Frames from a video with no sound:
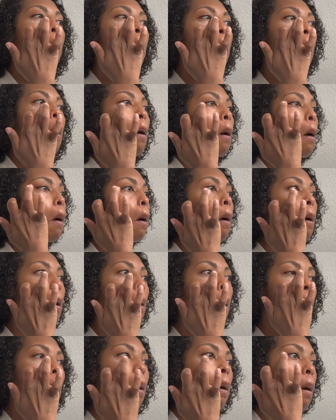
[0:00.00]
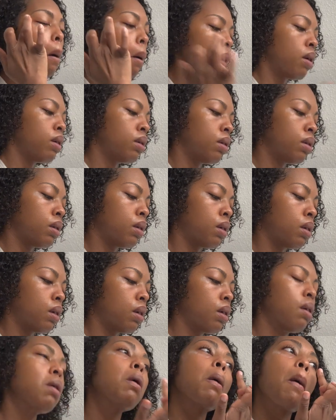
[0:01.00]
nutrition,
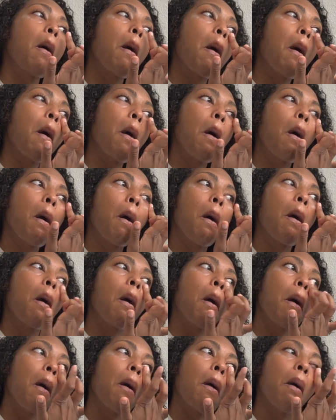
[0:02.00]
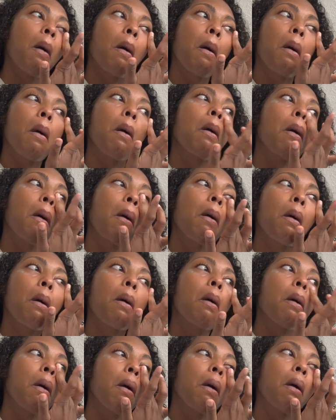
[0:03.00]
but along with my
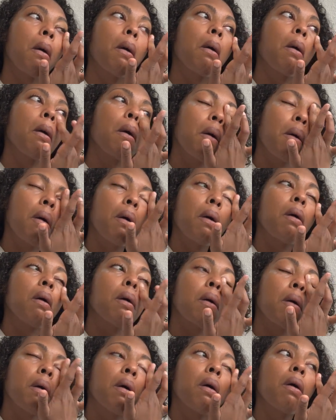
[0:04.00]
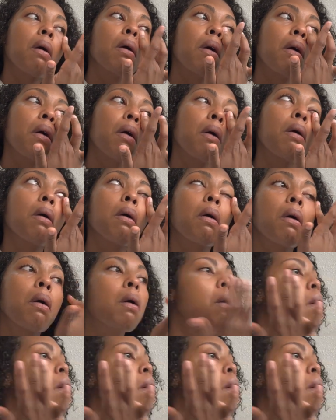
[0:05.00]
master's, I am also a dietetic